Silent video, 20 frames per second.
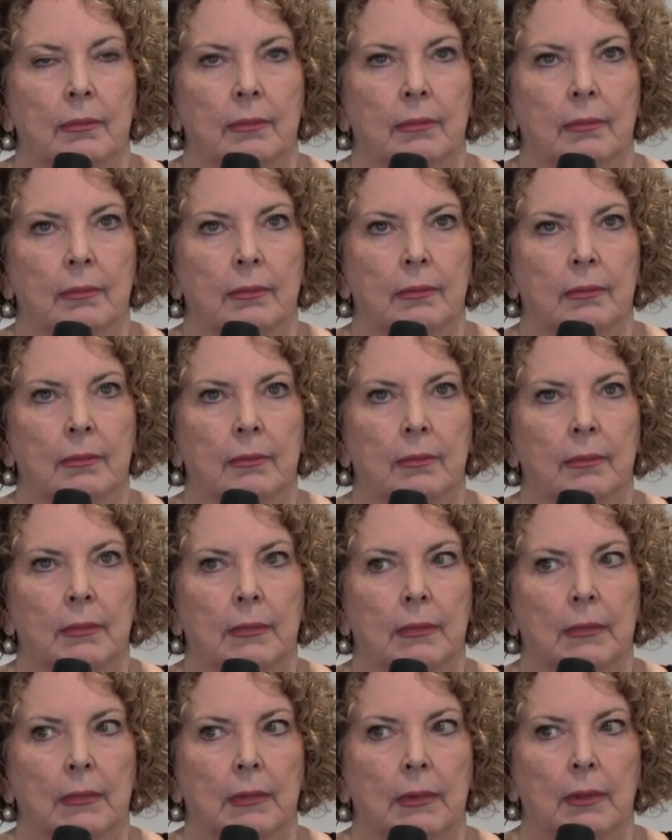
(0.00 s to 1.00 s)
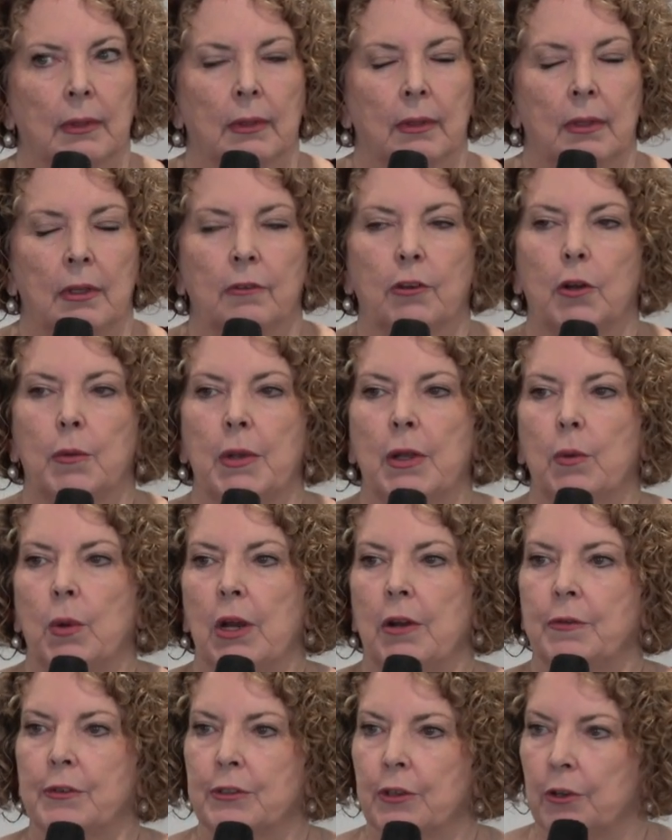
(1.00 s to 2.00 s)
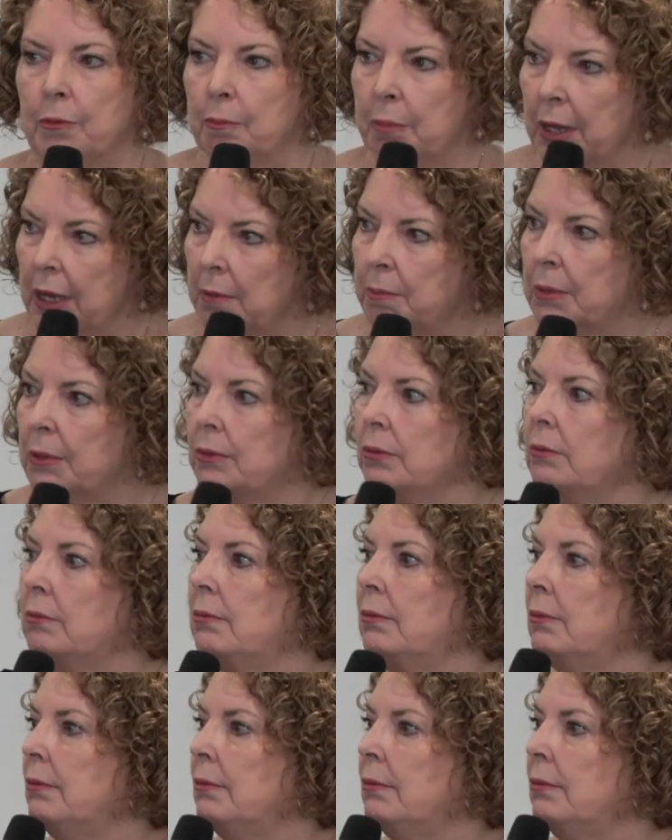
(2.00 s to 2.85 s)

you've got to be aware of certain people.